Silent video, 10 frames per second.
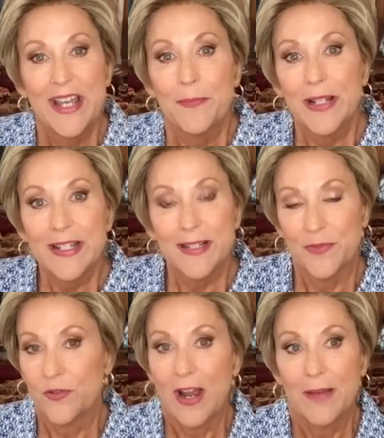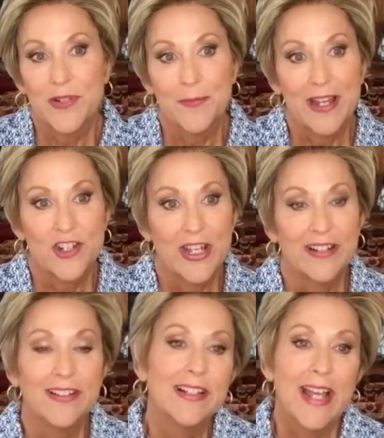please subscribe to my
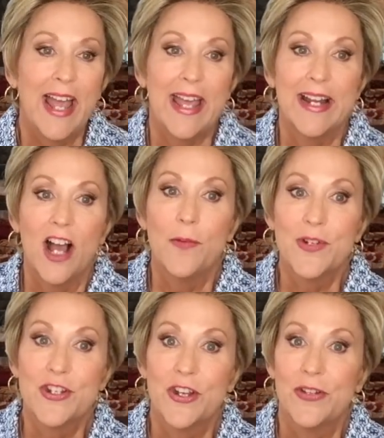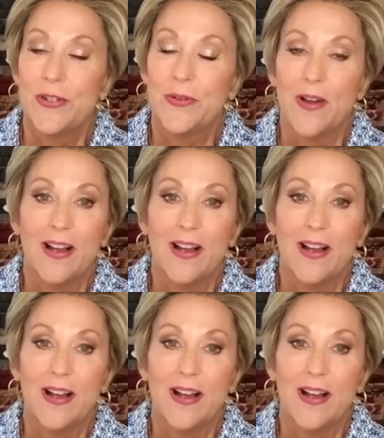channel, and I hope to show you